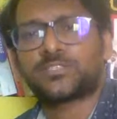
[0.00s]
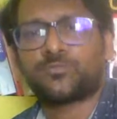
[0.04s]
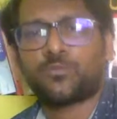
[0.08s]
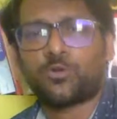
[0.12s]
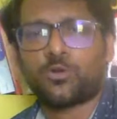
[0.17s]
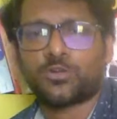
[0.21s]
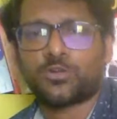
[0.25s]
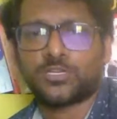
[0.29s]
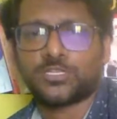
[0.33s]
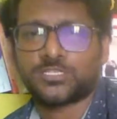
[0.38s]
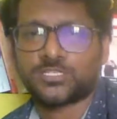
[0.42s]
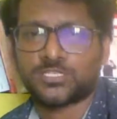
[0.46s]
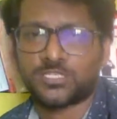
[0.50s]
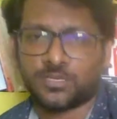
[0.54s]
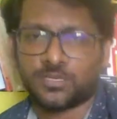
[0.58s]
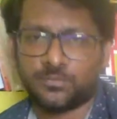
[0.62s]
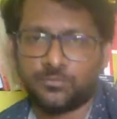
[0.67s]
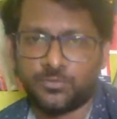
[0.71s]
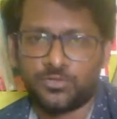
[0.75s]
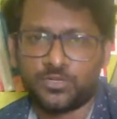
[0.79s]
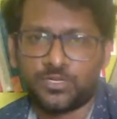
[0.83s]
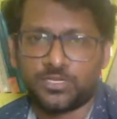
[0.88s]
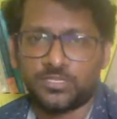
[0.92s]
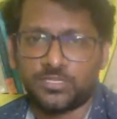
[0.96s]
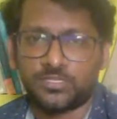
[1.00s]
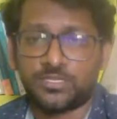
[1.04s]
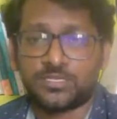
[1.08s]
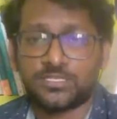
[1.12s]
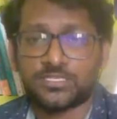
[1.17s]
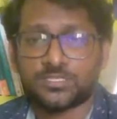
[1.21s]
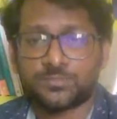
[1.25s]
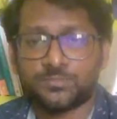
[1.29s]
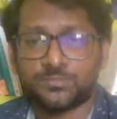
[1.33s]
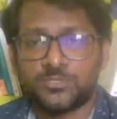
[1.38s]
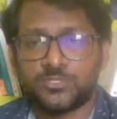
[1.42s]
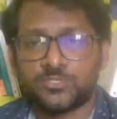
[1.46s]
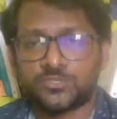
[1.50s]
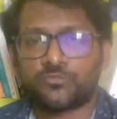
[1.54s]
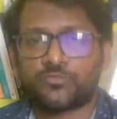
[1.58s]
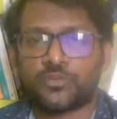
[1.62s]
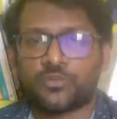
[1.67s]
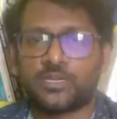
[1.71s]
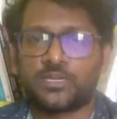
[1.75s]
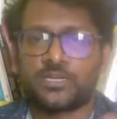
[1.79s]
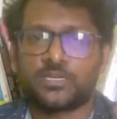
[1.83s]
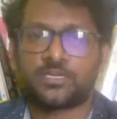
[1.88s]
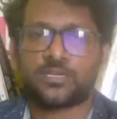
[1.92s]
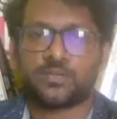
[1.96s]
forest community, that is
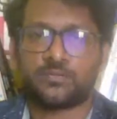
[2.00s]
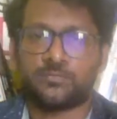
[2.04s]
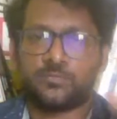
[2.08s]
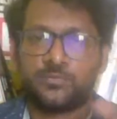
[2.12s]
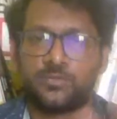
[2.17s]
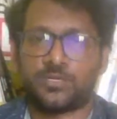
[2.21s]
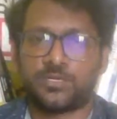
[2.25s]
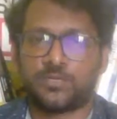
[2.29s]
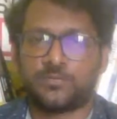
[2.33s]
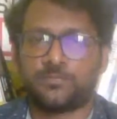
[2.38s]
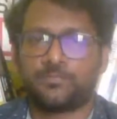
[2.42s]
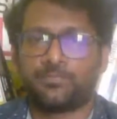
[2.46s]
mesophytic community.